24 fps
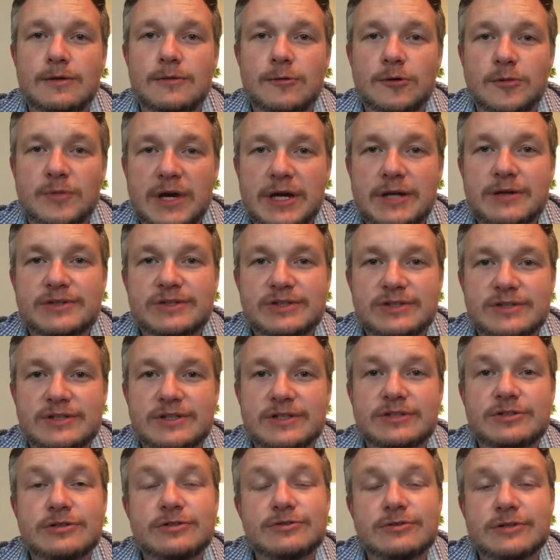What matters is
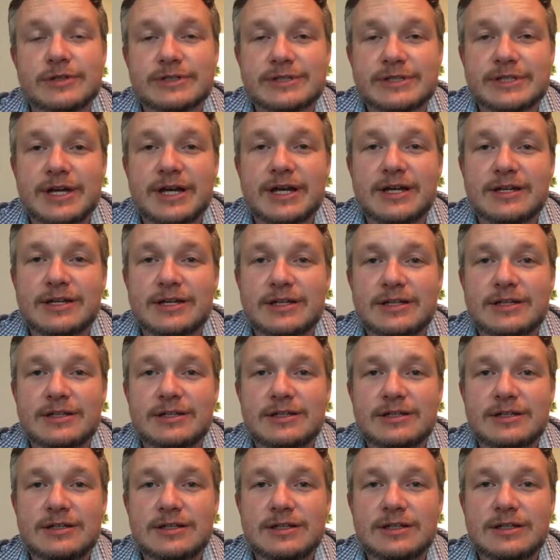that you trust God.
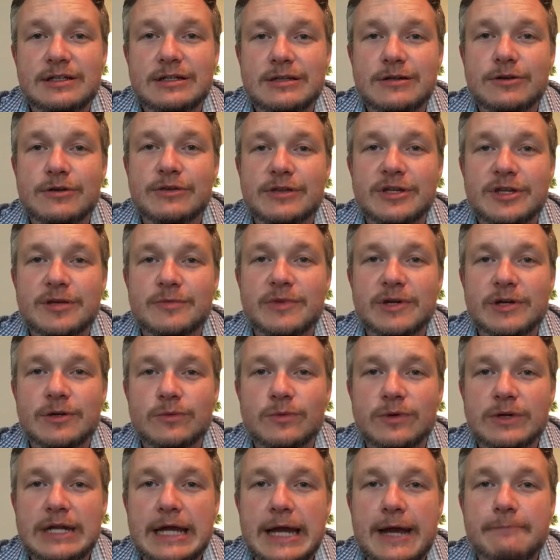And you know that no matter
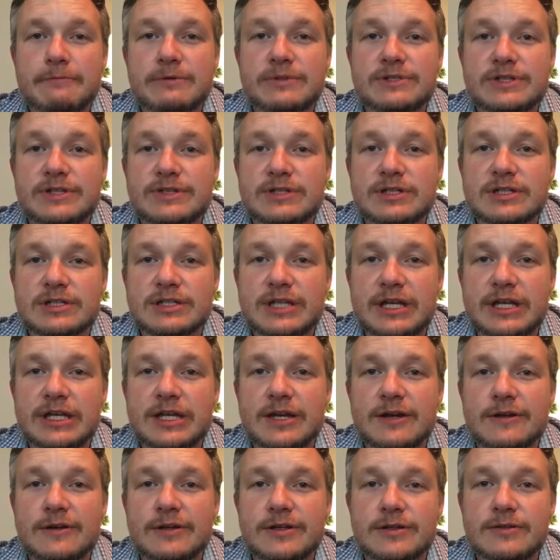what happens, He's going to take
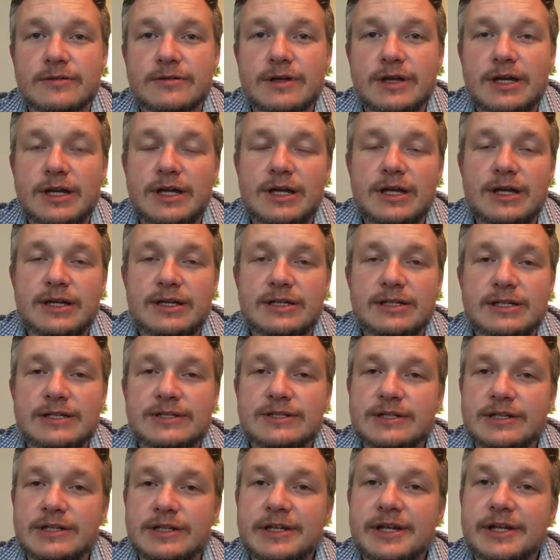care of you. And He's
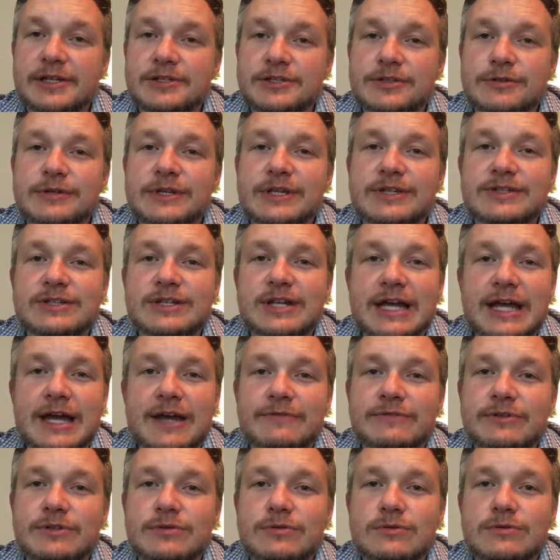going to get you. And He's going to
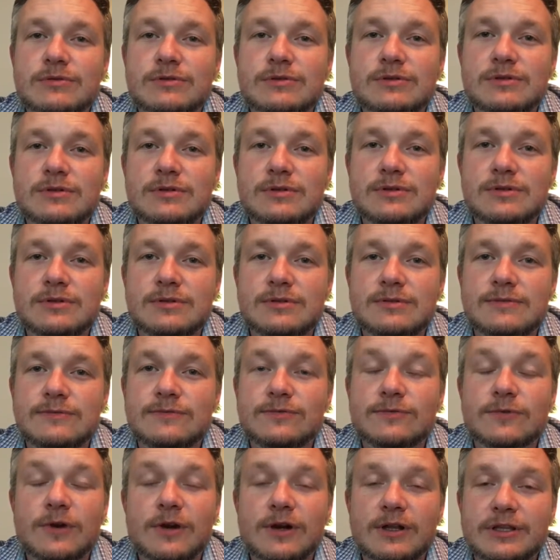have you
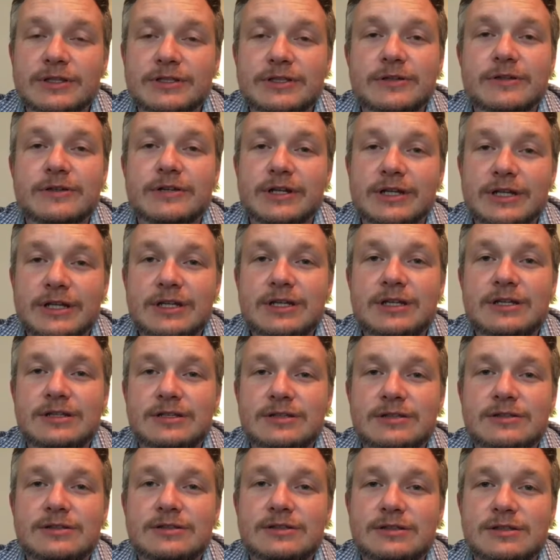for all eternity
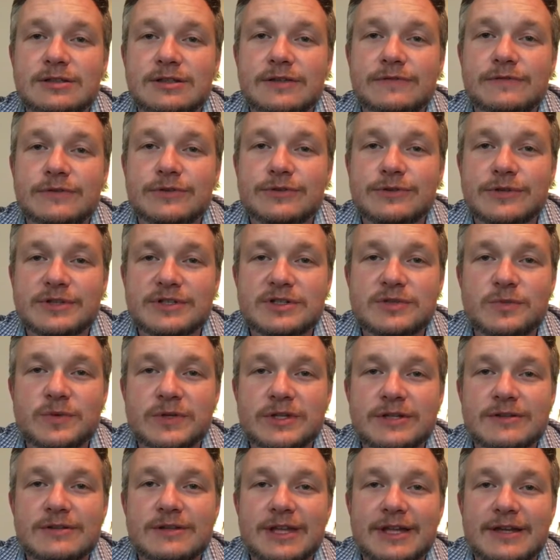if you trust Him
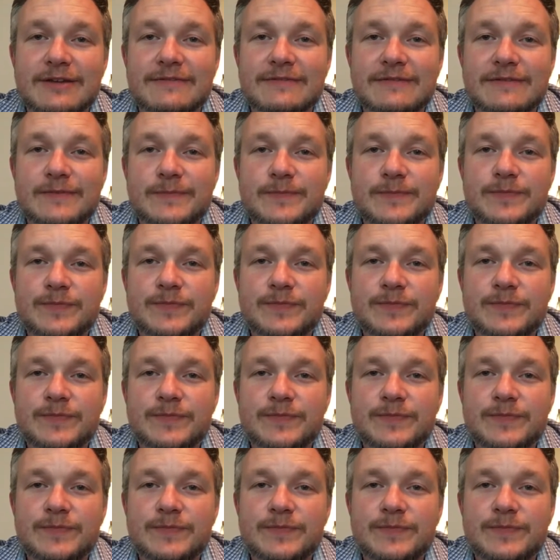with your life.